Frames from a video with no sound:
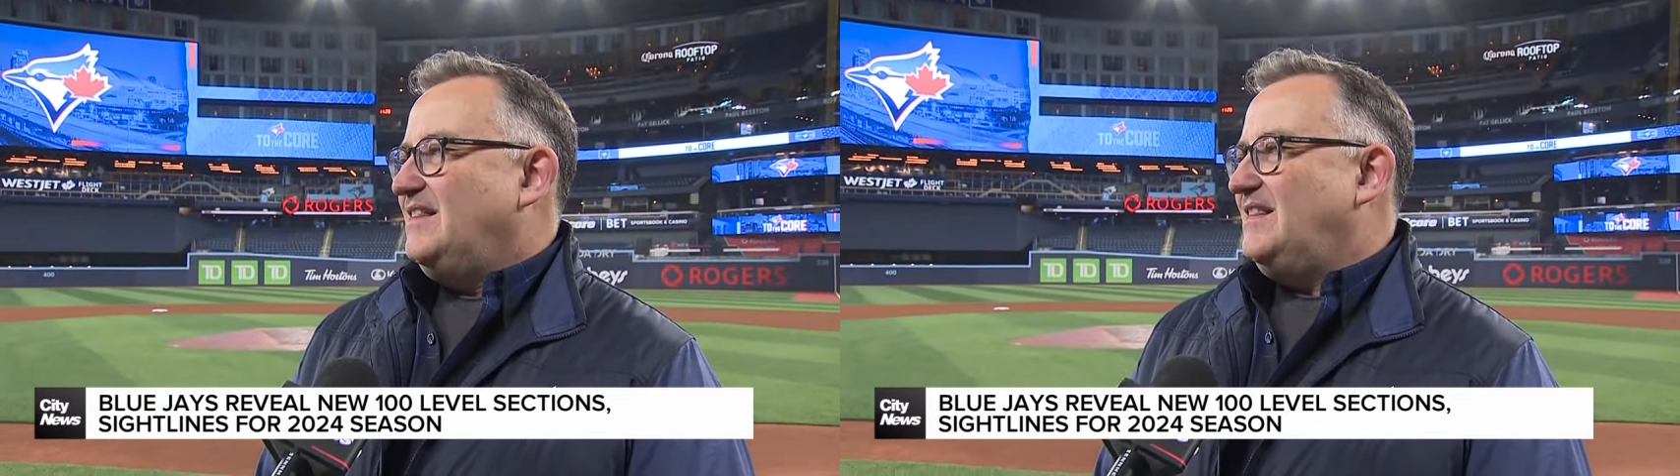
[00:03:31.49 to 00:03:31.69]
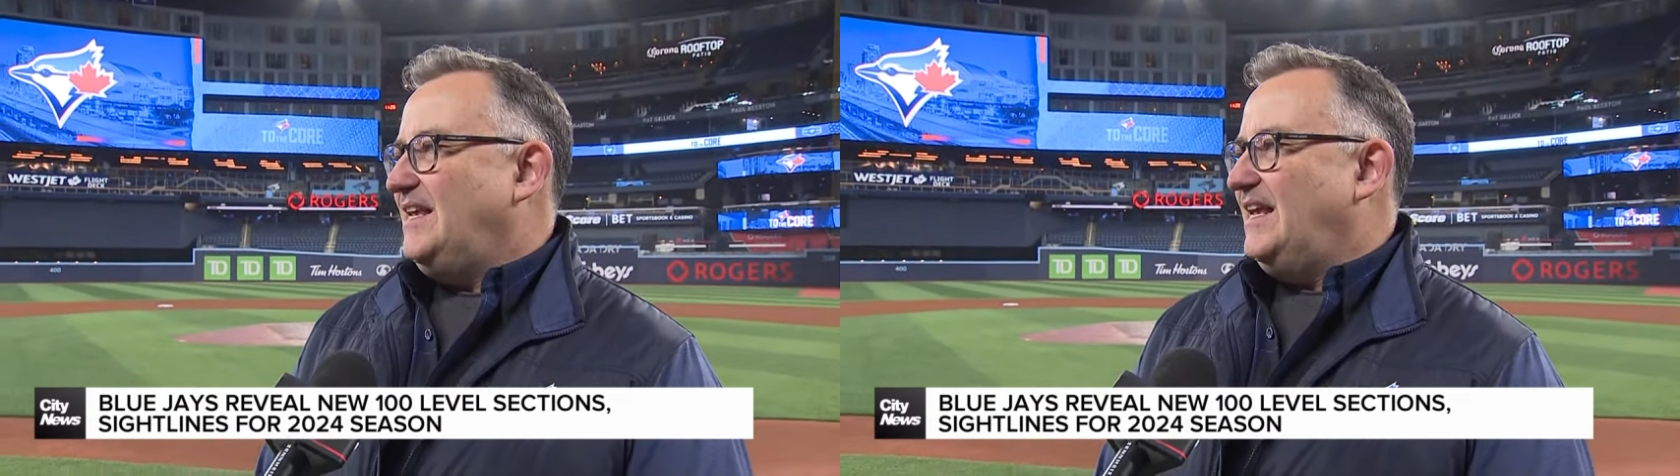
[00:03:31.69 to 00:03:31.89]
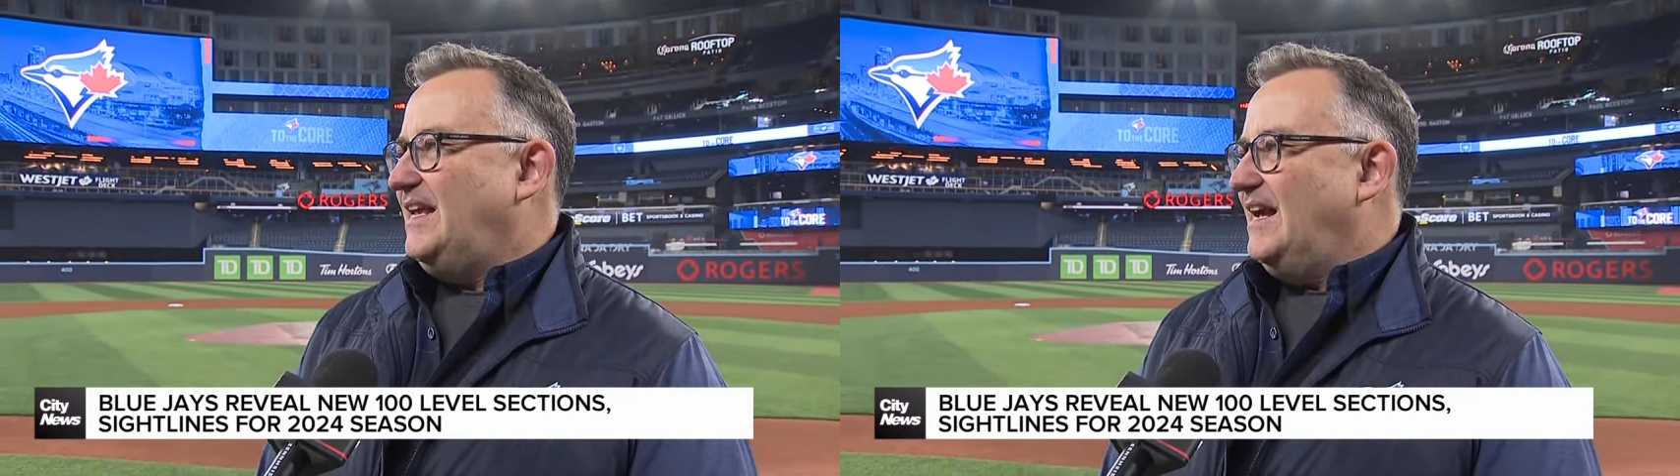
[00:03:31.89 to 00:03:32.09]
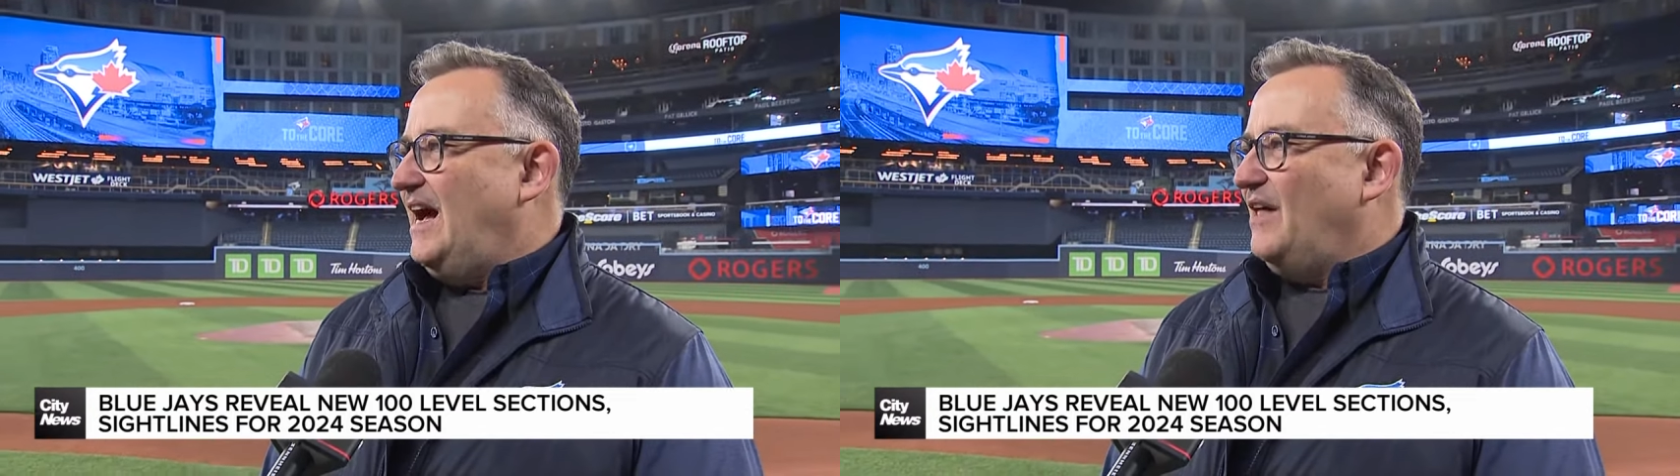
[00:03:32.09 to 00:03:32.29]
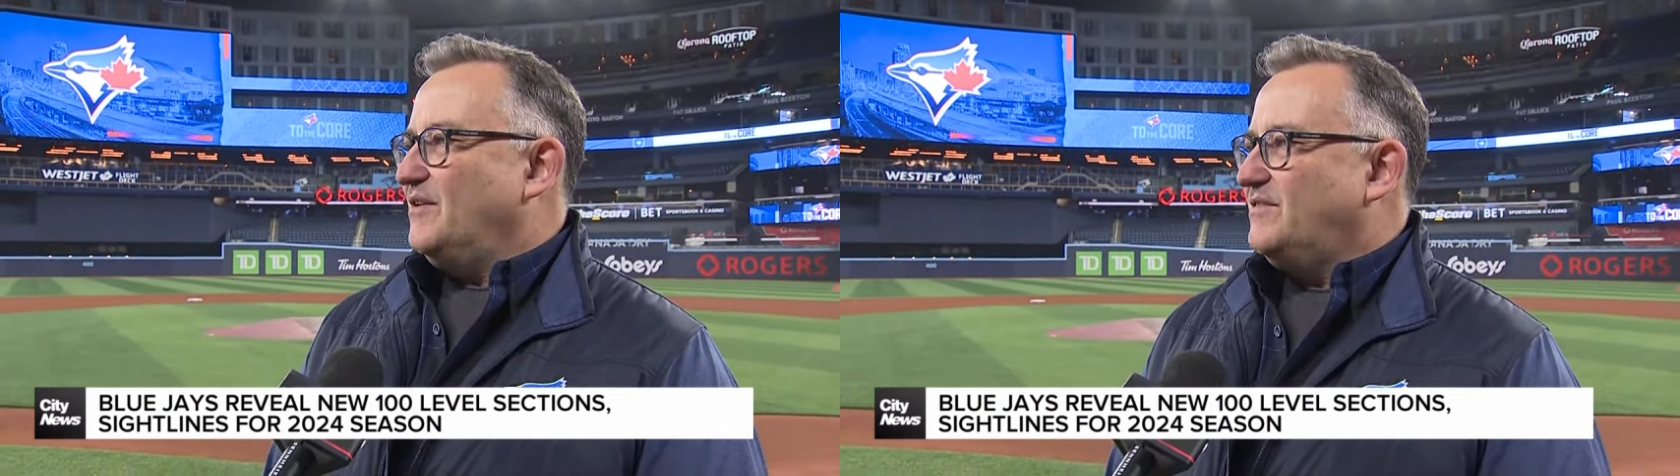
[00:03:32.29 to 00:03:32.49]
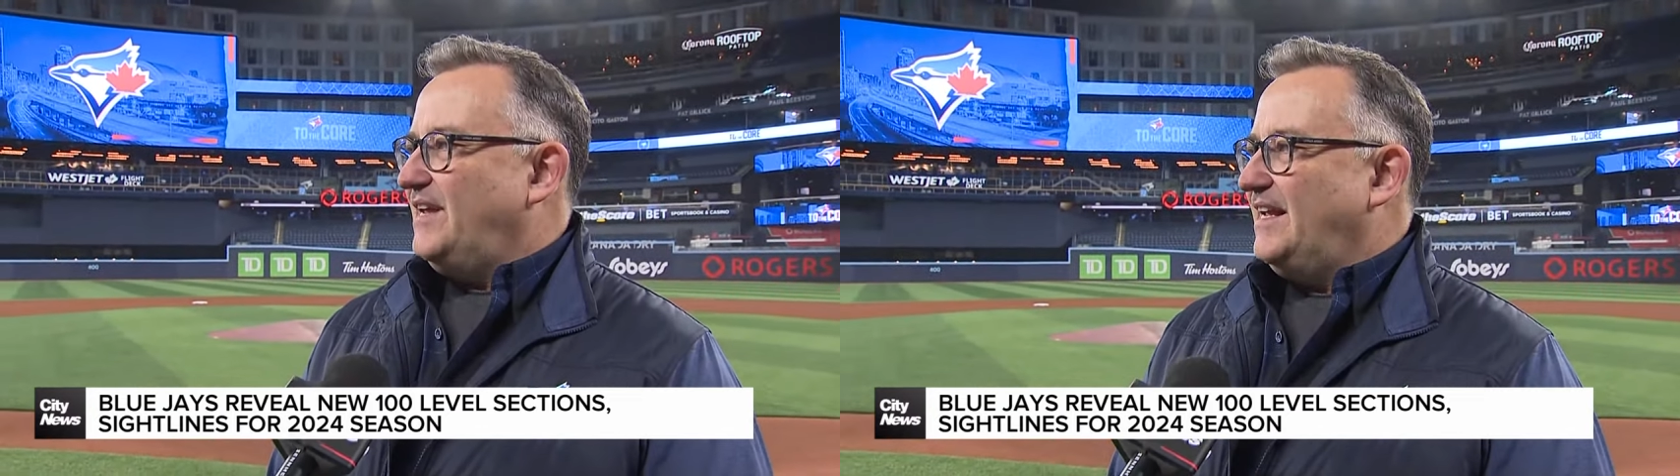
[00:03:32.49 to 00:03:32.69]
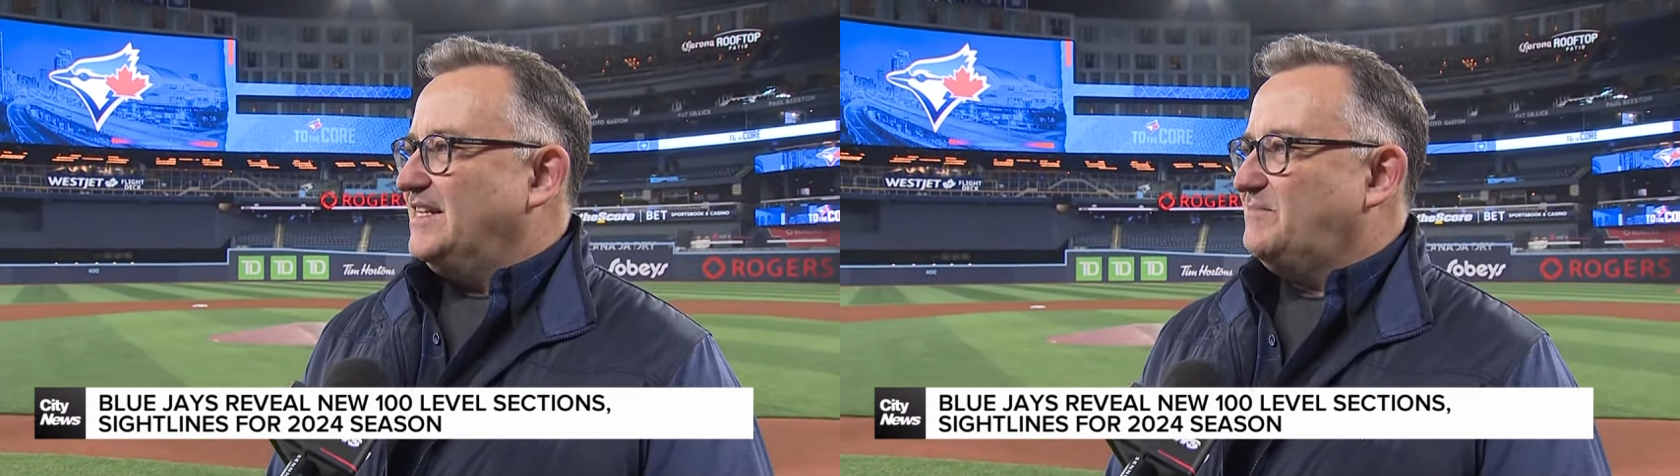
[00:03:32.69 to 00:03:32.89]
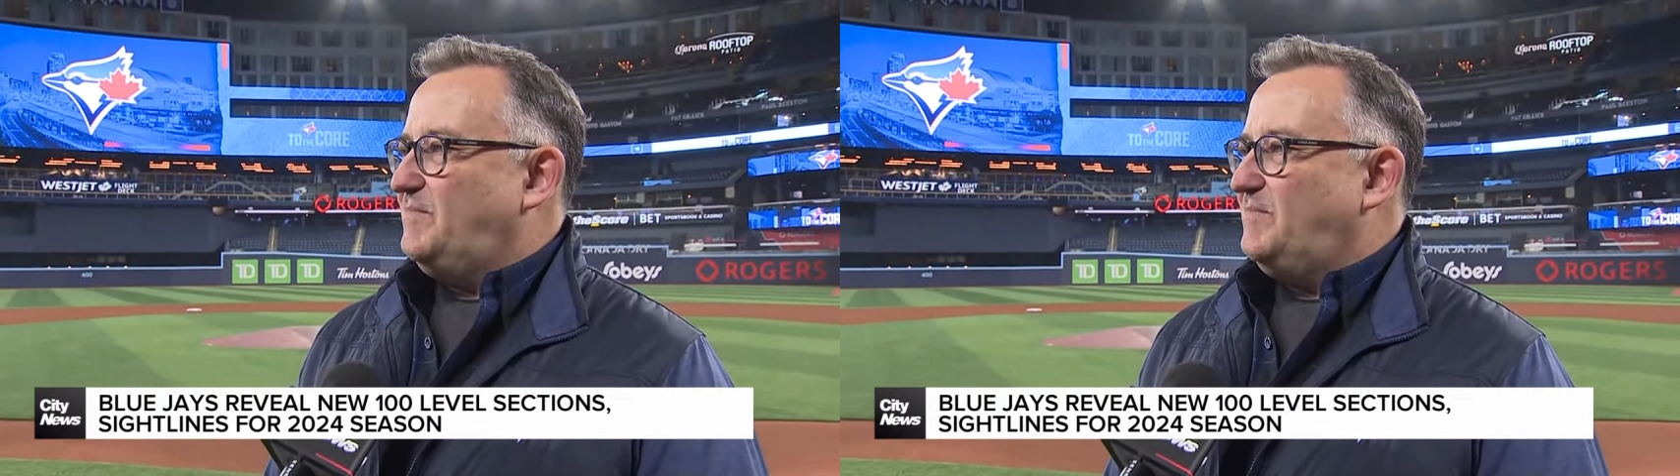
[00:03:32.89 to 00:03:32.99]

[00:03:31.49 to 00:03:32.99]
The other thing is